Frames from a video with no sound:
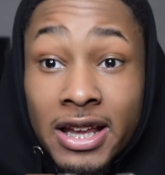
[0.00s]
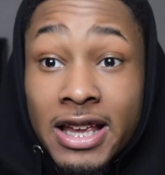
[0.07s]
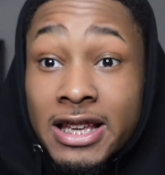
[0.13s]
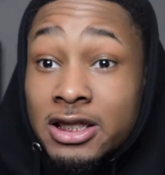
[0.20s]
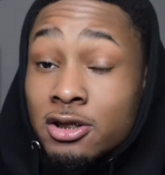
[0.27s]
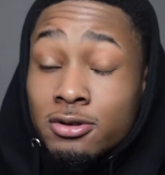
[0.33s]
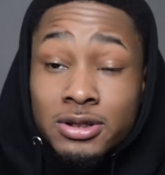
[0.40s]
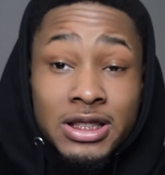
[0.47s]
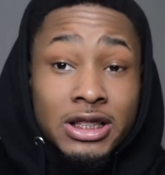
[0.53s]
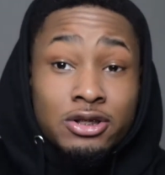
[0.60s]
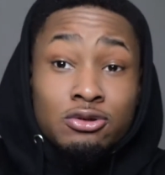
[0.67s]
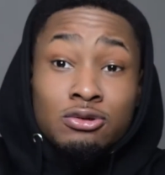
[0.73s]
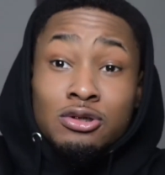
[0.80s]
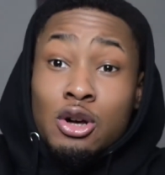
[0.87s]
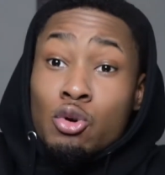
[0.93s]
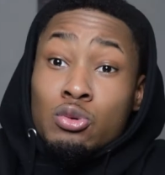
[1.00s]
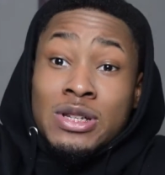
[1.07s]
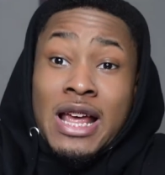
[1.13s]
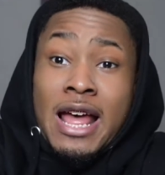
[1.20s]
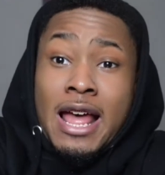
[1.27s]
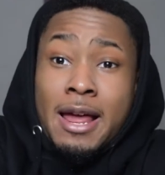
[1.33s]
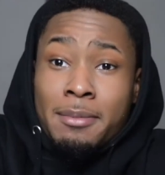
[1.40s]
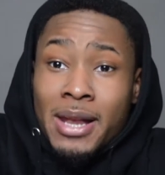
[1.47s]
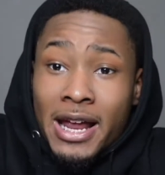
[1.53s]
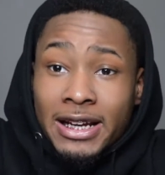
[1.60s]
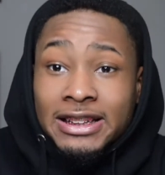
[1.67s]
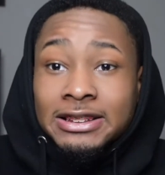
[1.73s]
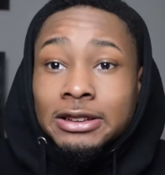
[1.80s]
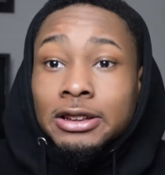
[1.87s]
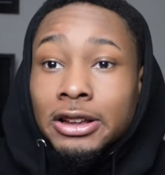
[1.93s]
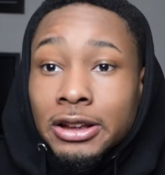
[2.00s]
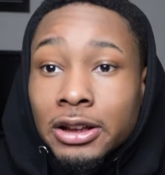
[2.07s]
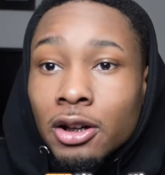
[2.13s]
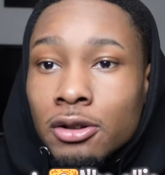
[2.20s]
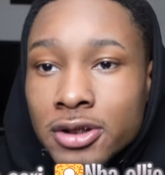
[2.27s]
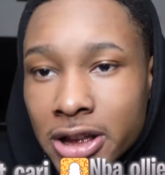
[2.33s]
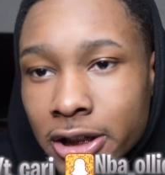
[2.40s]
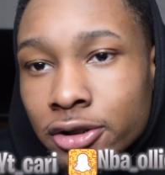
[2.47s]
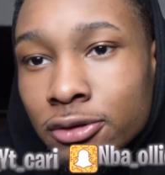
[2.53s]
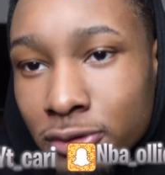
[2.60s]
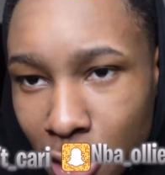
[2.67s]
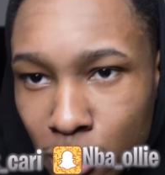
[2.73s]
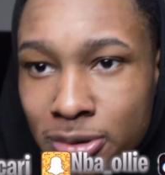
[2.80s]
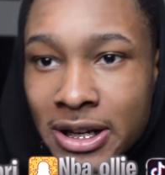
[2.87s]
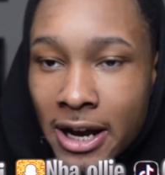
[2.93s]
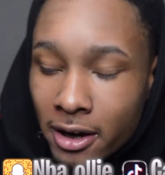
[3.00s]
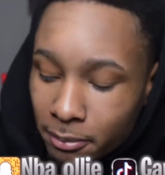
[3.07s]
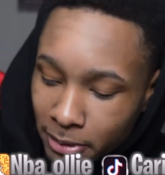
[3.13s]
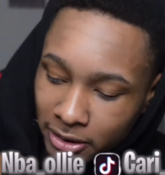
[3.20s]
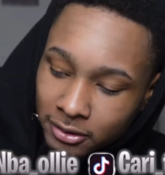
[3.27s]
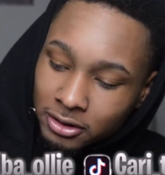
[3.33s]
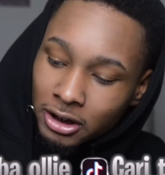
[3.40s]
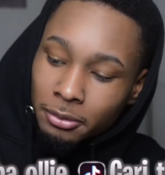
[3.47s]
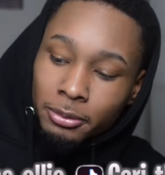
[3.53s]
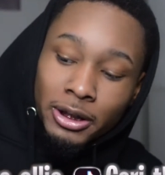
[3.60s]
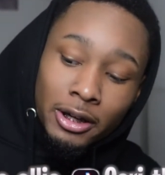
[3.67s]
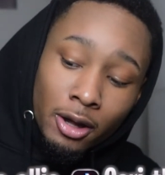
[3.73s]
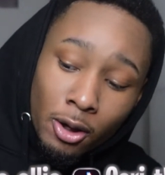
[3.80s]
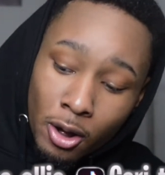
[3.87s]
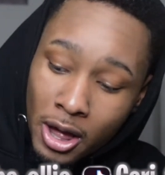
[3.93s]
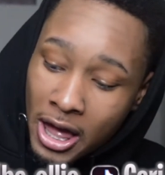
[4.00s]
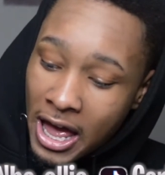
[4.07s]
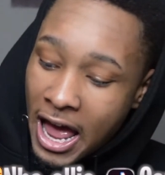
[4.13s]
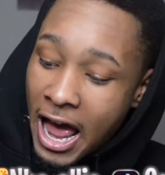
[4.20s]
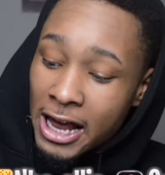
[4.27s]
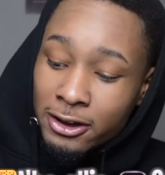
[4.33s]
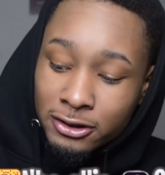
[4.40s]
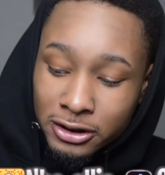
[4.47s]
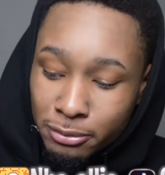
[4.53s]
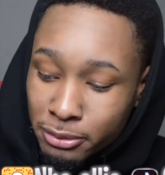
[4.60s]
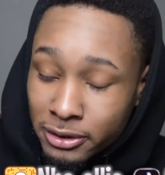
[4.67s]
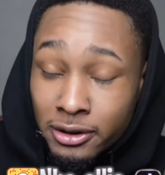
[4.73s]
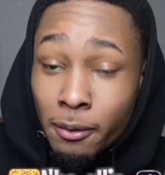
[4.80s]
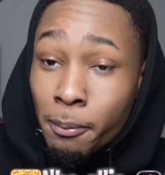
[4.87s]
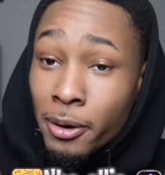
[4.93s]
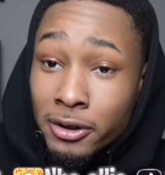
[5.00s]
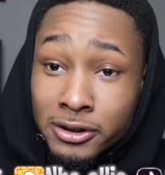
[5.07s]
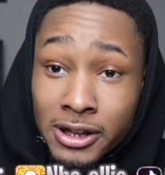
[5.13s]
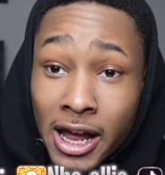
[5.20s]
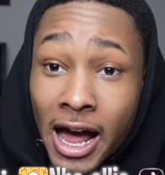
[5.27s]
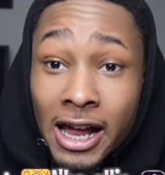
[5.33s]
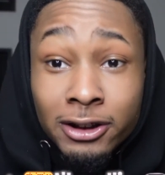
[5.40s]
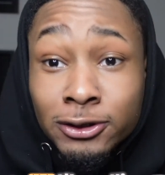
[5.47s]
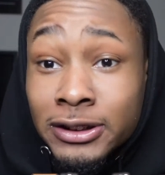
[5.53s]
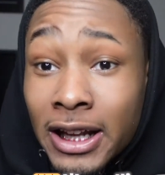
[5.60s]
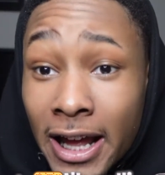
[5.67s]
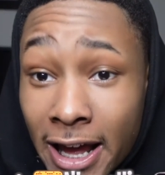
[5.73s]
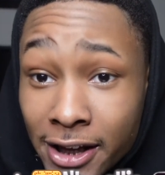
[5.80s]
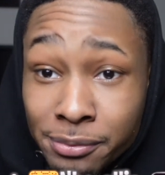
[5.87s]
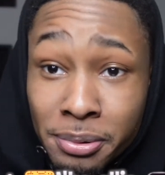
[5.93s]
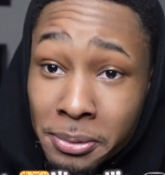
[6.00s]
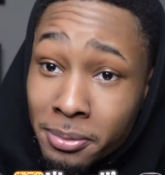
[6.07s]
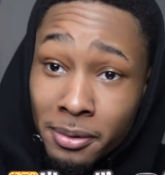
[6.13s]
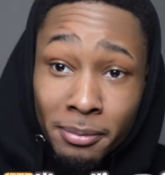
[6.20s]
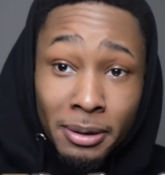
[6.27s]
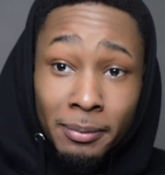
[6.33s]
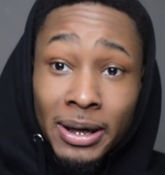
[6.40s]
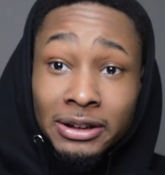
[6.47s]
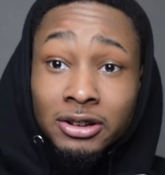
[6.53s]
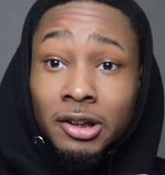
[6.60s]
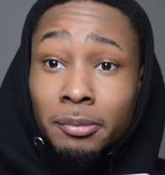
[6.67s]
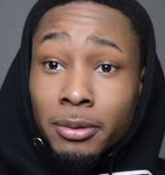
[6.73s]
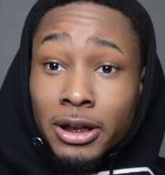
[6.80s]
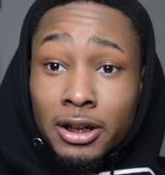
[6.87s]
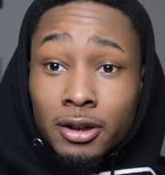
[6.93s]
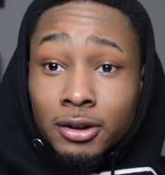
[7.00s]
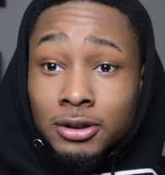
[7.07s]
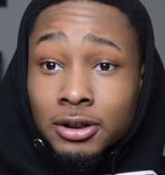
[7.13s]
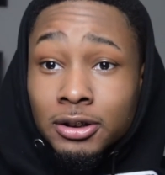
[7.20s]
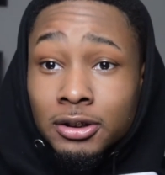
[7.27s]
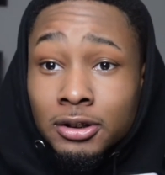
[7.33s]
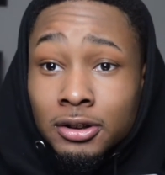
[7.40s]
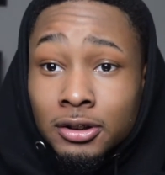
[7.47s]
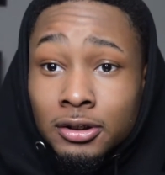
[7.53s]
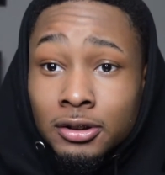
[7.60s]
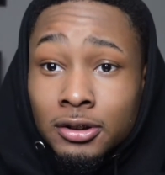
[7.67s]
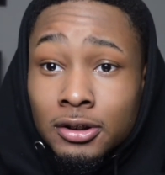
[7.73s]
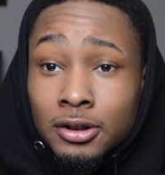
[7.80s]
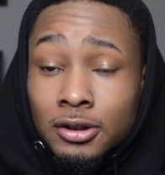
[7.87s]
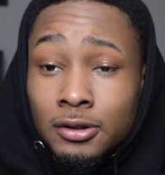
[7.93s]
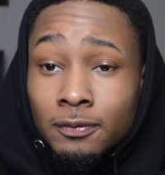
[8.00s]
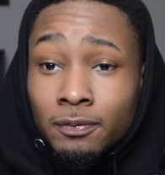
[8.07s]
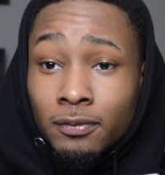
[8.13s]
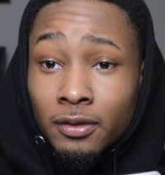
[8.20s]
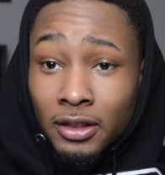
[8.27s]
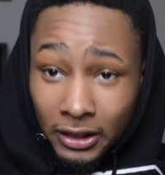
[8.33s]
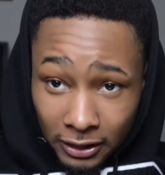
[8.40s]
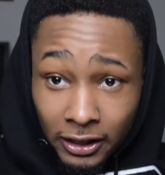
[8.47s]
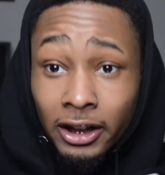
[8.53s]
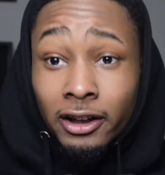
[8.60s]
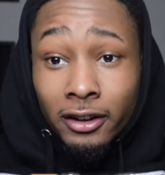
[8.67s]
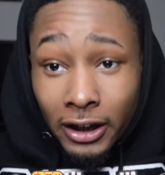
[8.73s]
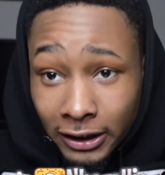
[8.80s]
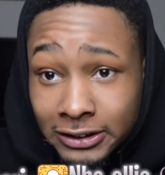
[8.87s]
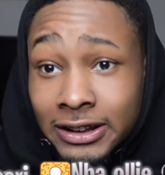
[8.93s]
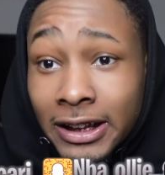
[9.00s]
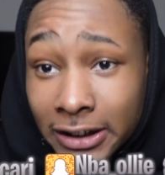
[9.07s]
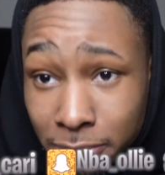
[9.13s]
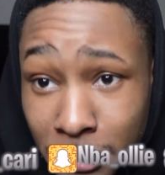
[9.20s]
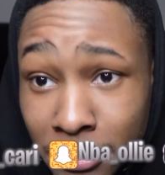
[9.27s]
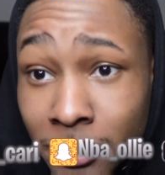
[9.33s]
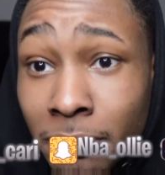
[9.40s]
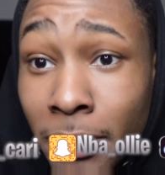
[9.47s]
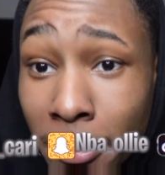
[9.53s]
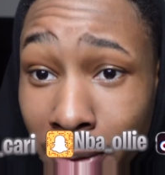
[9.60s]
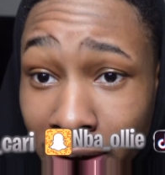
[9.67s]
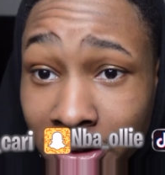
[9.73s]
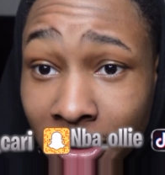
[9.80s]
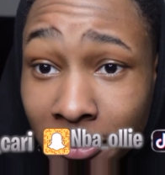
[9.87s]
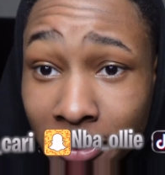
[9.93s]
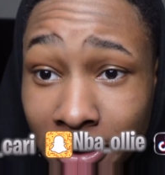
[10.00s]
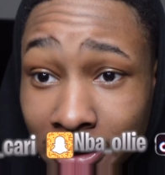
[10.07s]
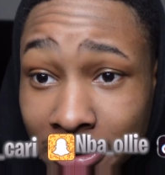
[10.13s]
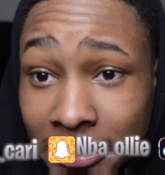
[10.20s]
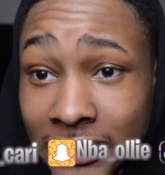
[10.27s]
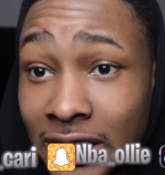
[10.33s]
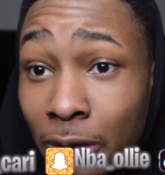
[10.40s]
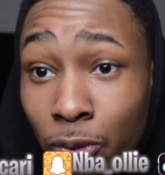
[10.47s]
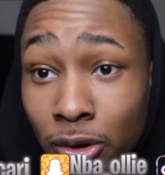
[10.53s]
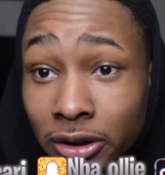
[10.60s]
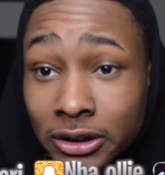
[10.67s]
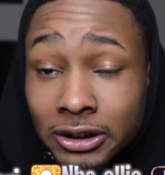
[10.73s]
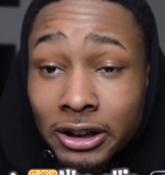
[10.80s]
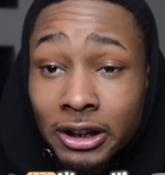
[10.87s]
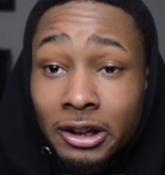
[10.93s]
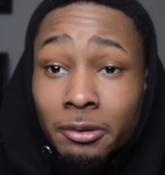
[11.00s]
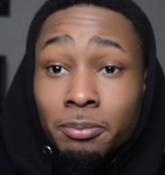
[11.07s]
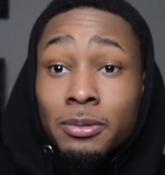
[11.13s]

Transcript: it's going to take you no time. Like, it's literally going to take you no time to make a thumbnail I used to be the person, I used to ask people to make my thumbnails. Literally, I used to ask people to make my thumbnails because I want good at